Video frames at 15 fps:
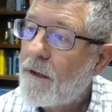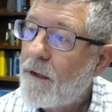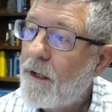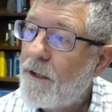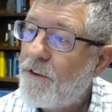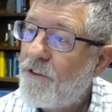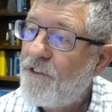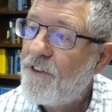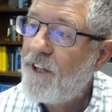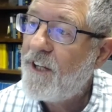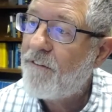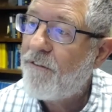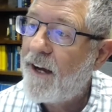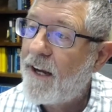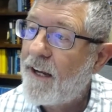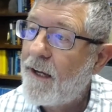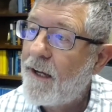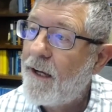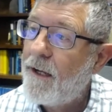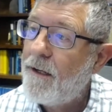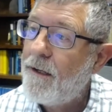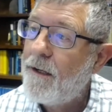let's see if I
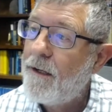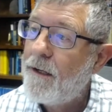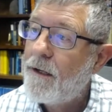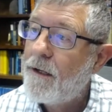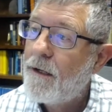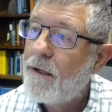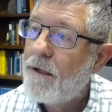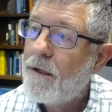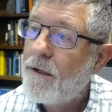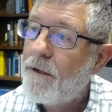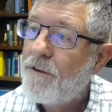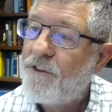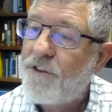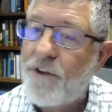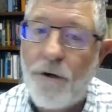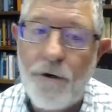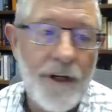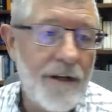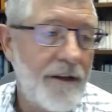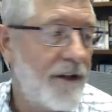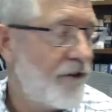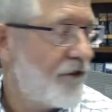can show
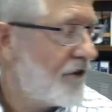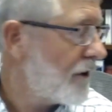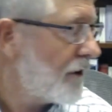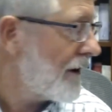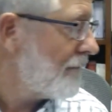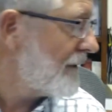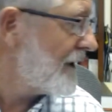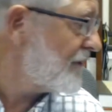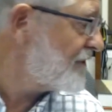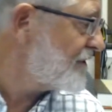you this here. I'm going